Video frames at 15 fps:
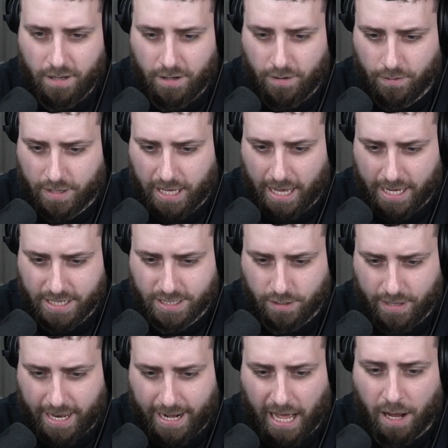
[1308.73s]
Okay, so
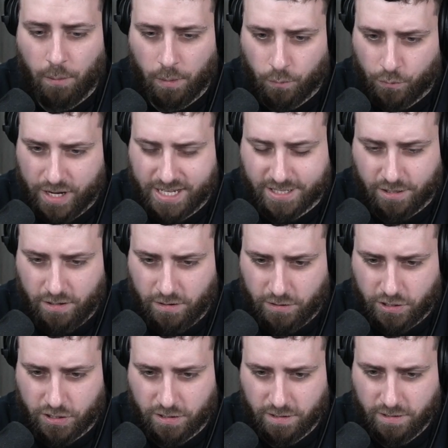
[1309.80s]
then I will
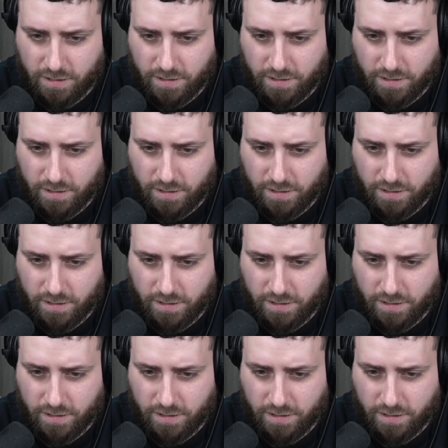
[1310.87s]
research.